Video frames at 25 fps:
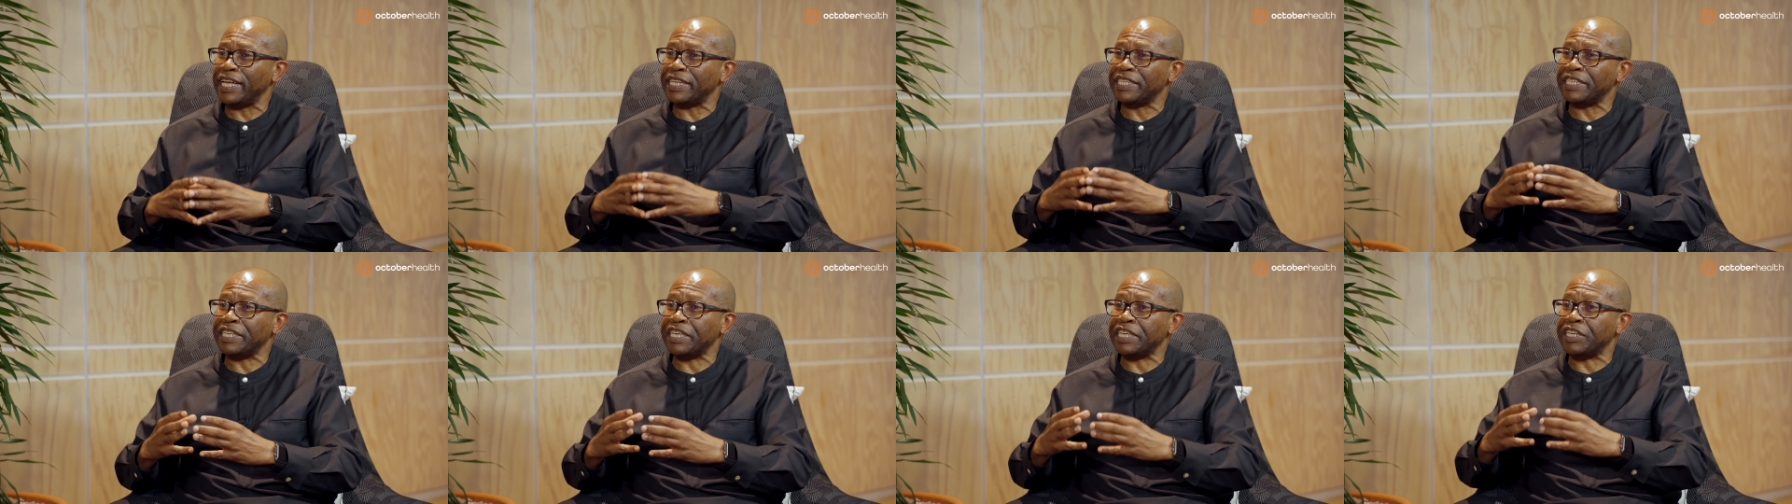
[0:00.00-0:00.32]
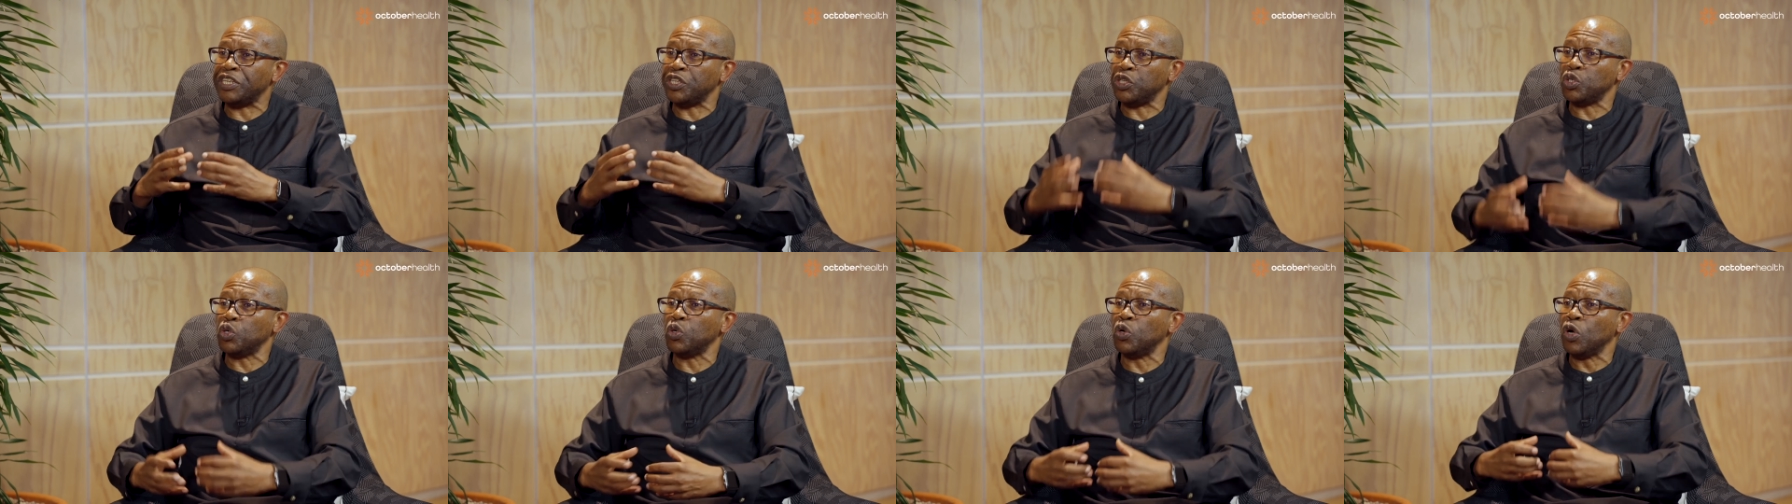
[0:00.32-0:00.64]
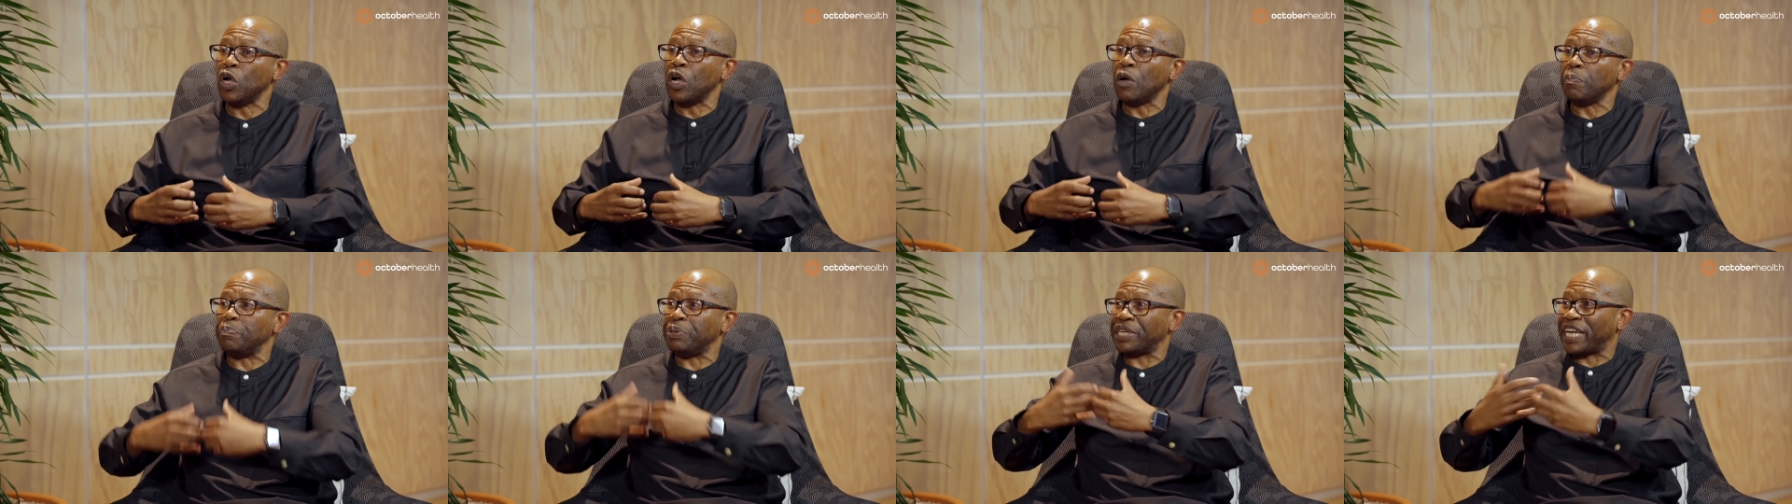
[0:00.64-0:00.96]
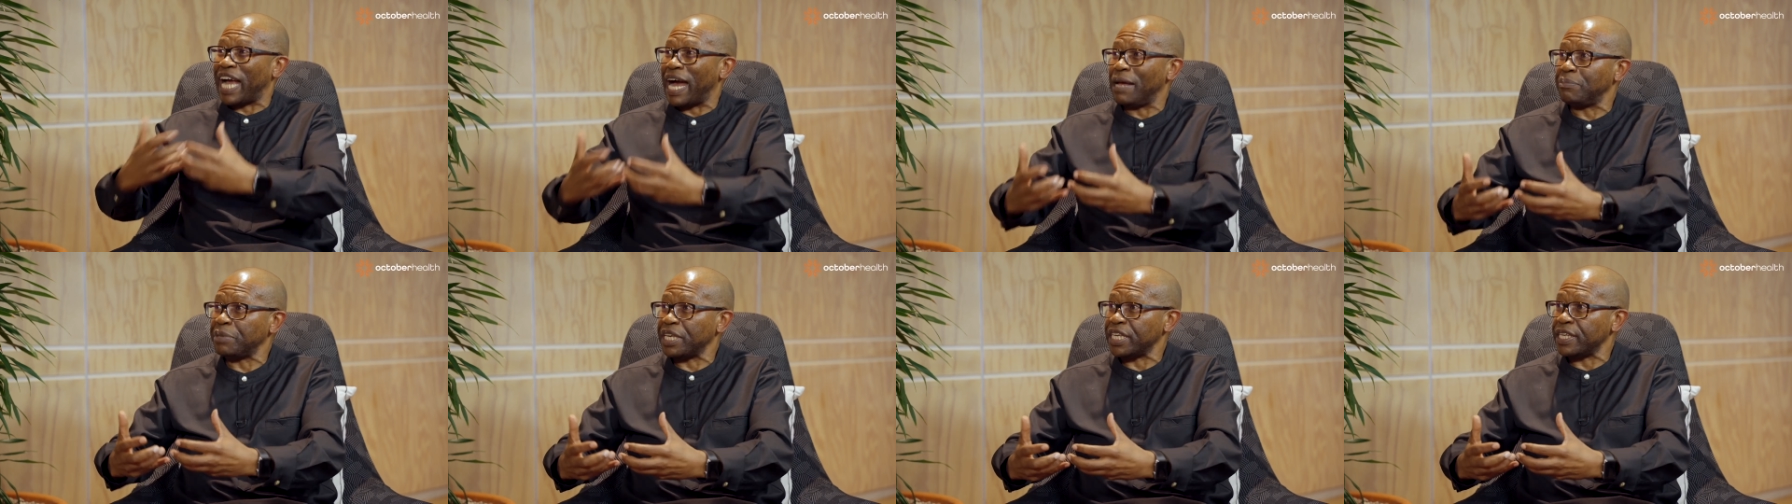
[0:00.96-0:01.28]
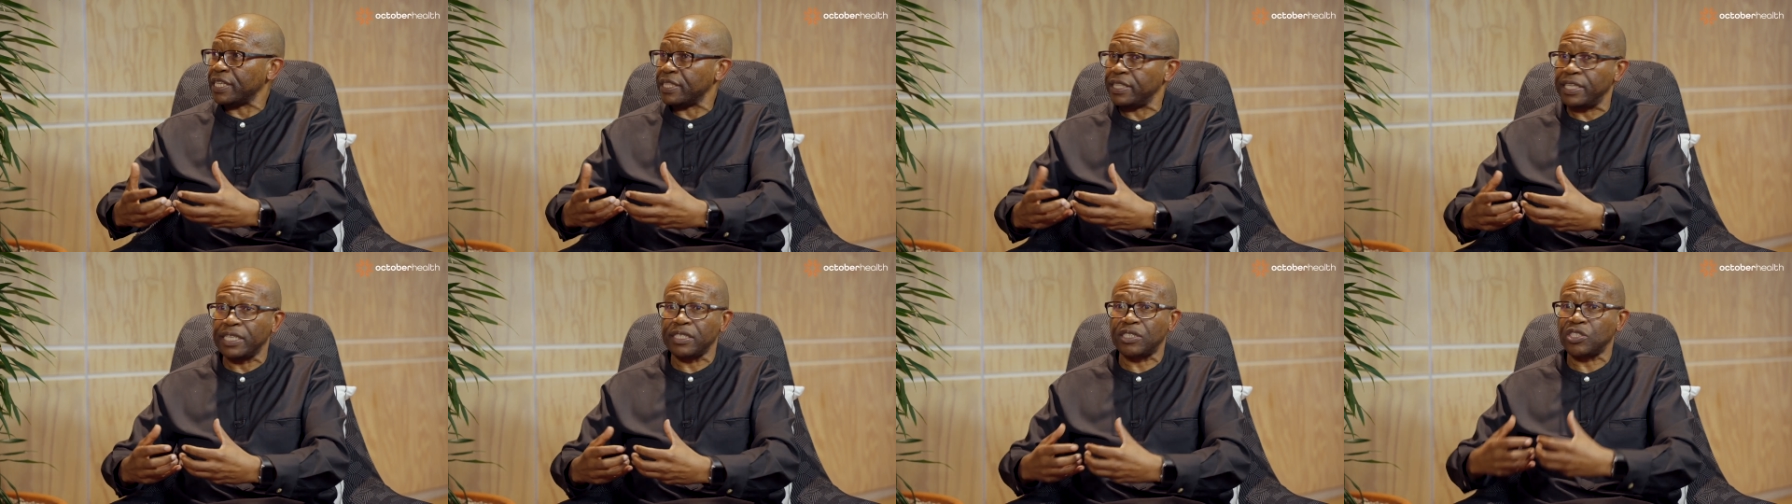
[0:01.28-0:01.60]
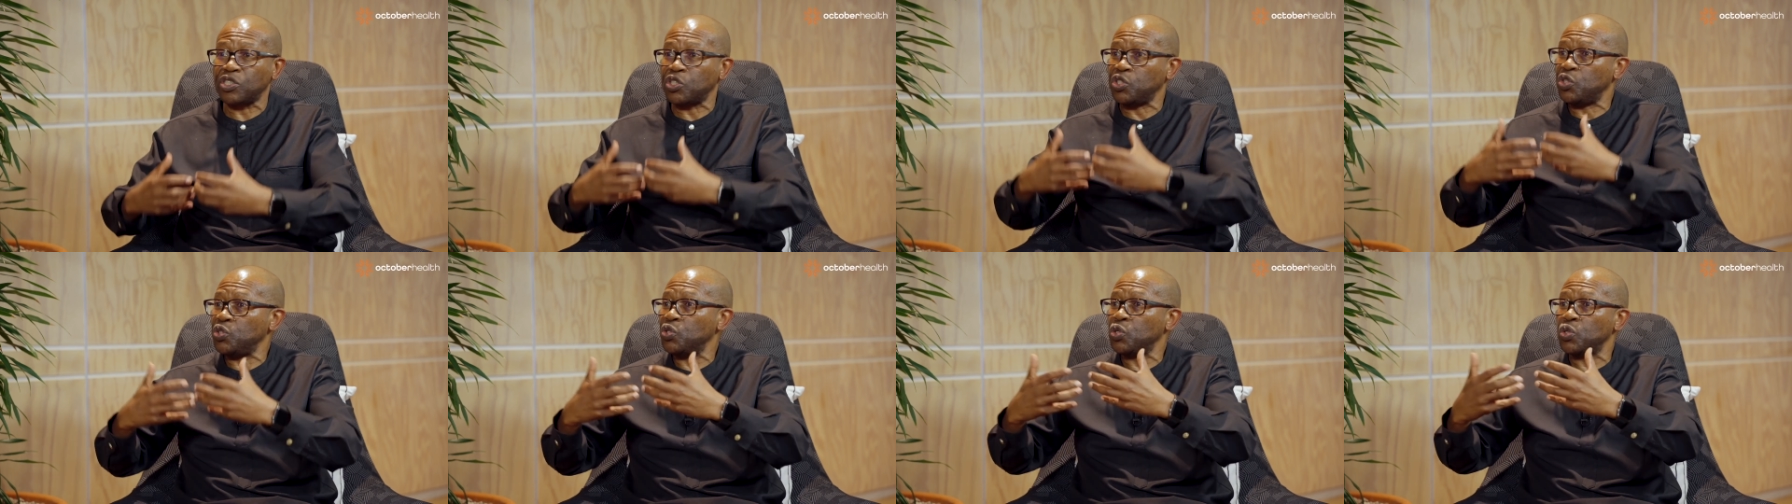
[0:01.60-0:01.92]
And in you becoming,
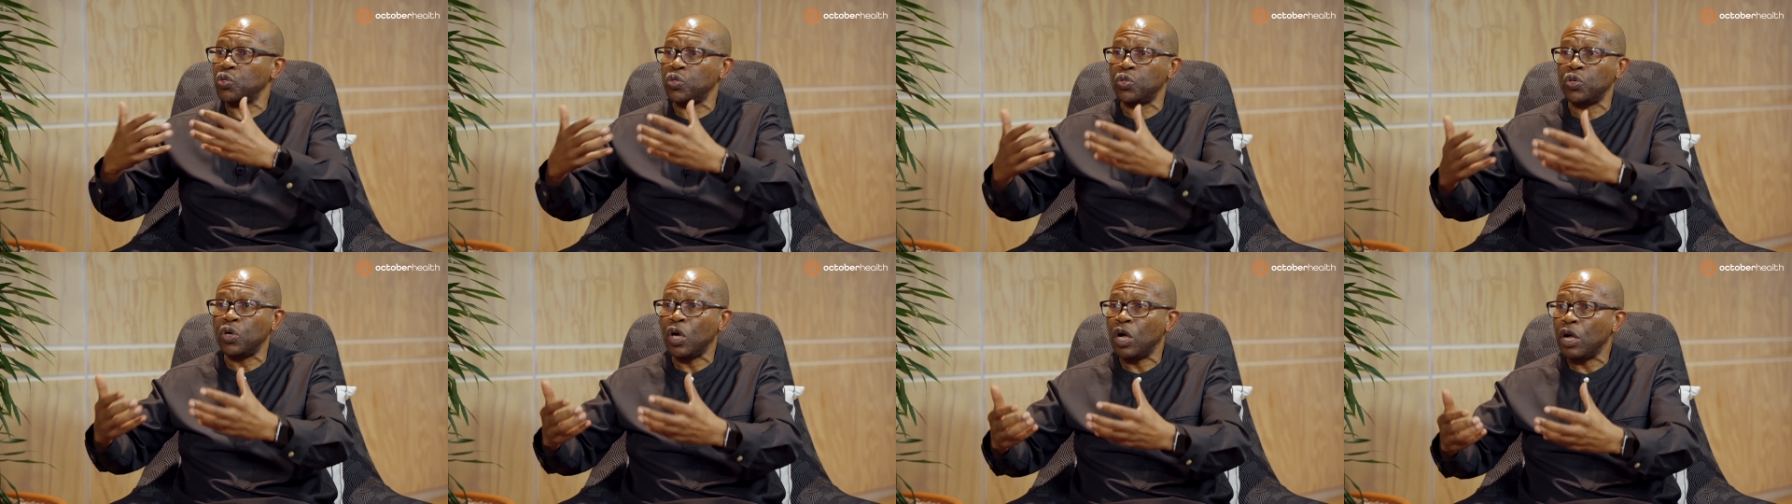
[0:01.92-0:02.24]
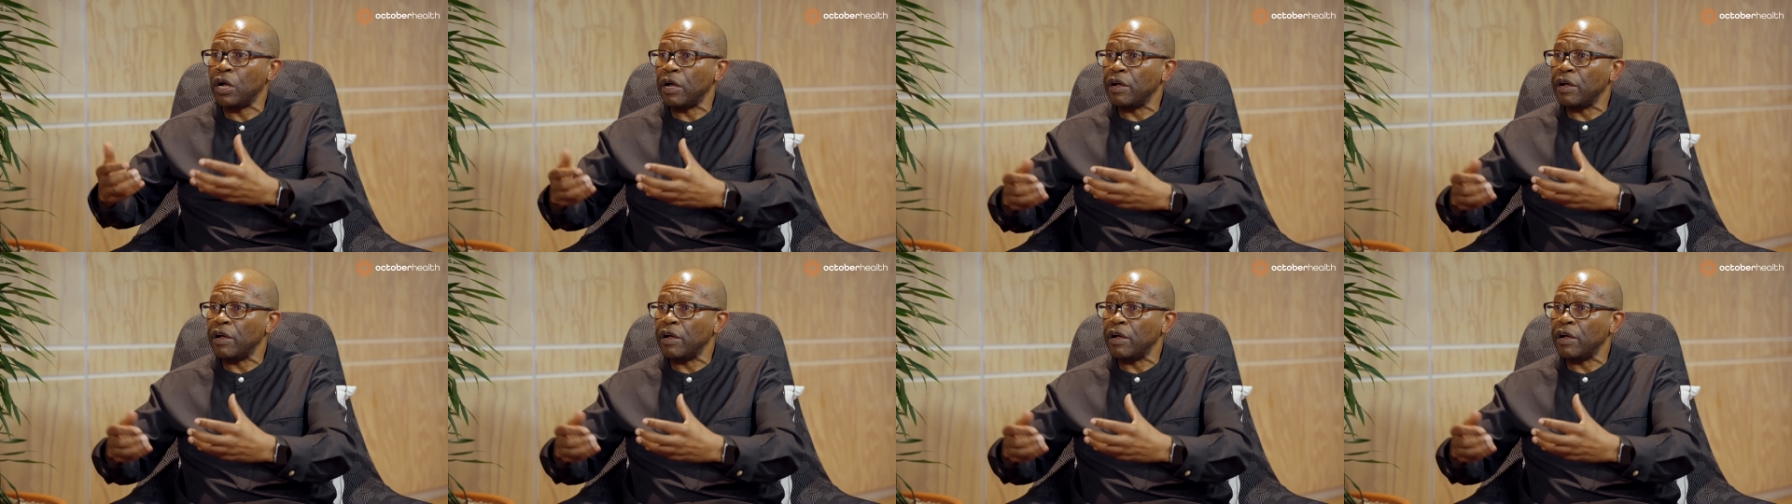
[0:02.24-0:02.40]
there's new